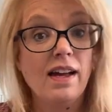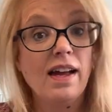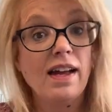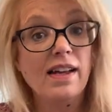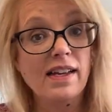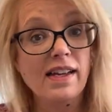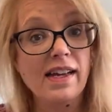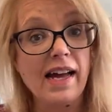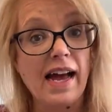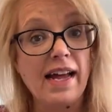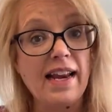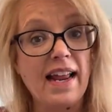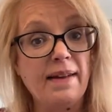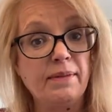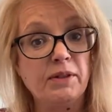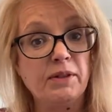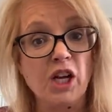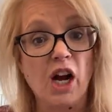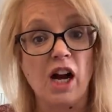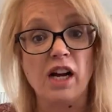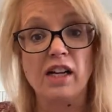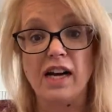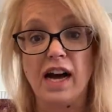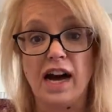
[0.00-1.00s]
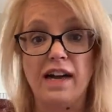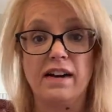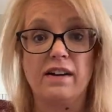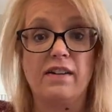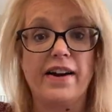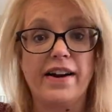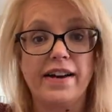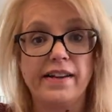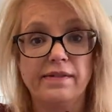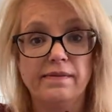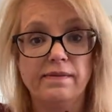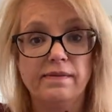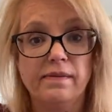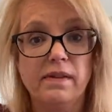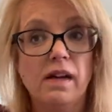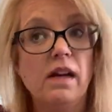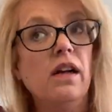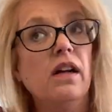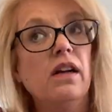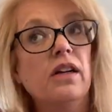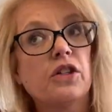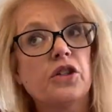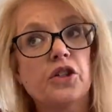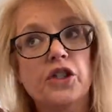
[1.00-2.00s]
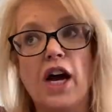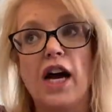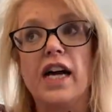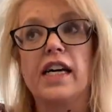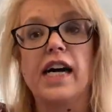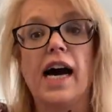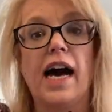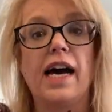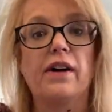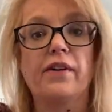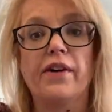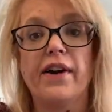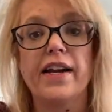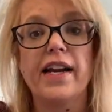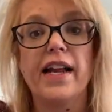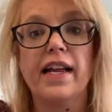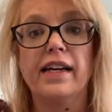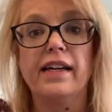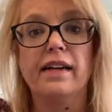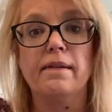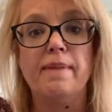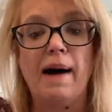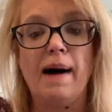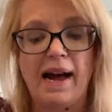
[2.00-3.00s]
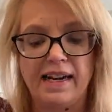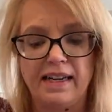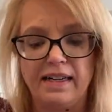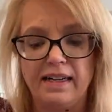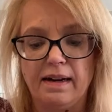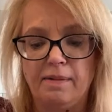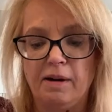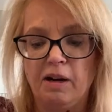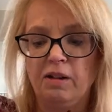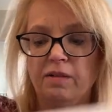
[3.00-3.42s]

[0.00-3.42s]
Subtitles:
and a guy named Sean Connery. Sean Connery needed a body double.